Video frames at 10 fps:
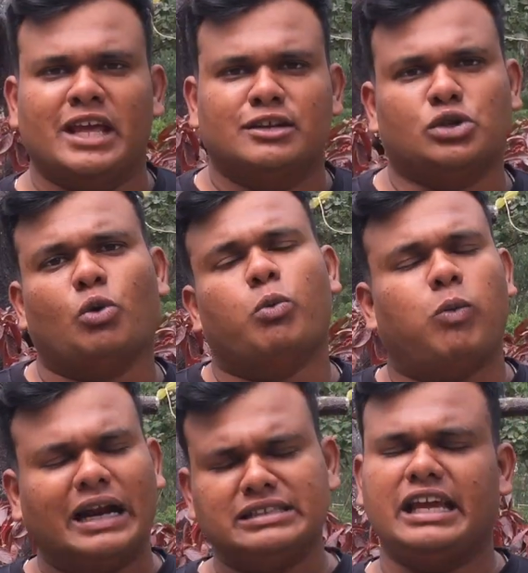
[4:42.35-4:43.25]
So
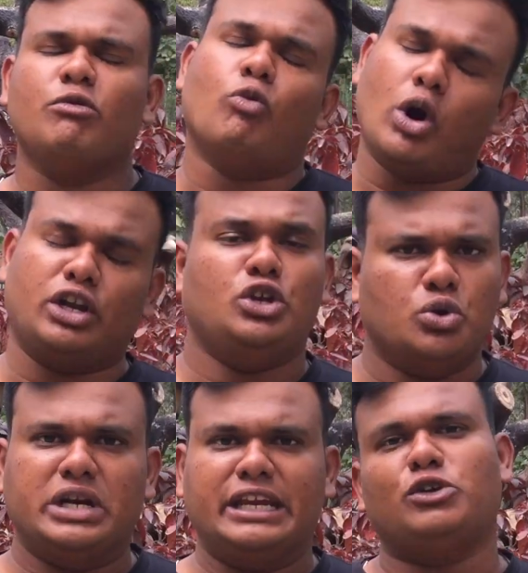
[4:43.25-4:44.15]
one thing what you
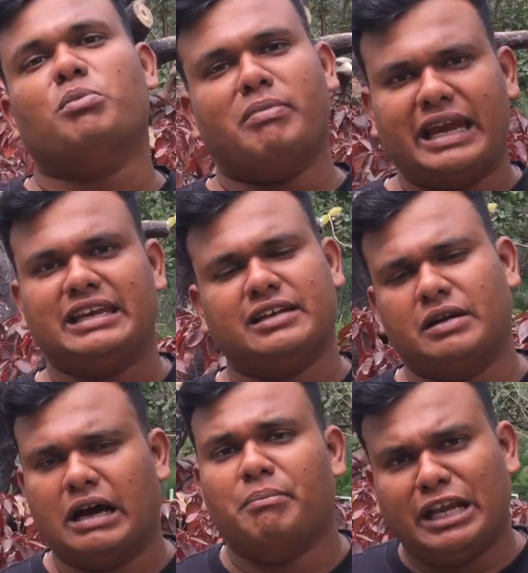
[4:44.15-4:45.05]
need to maintain,
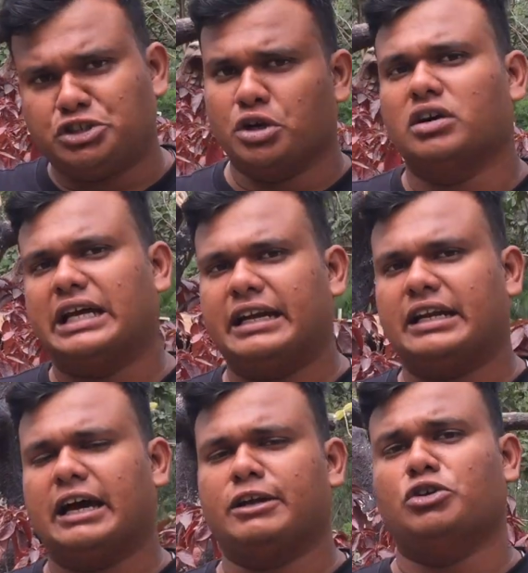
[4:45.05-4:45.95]
make sure that
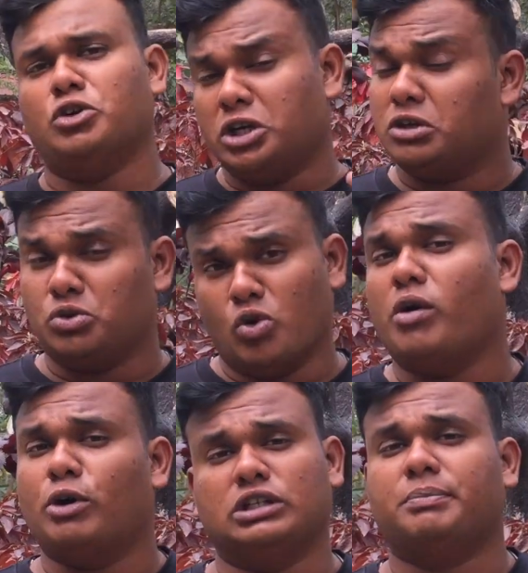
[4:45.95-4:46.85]
you need to know
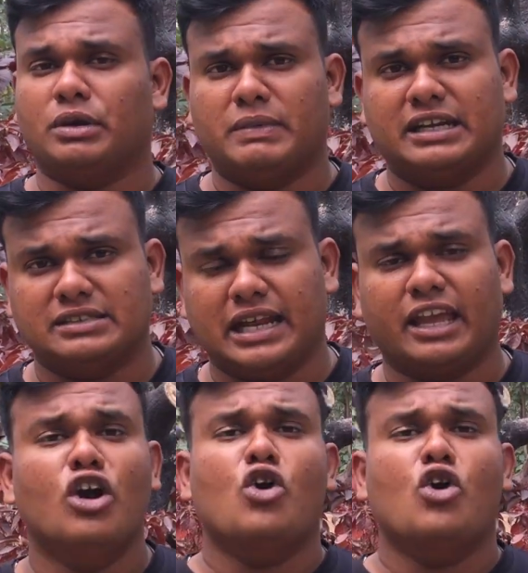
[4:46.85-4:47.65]
about the permit is like,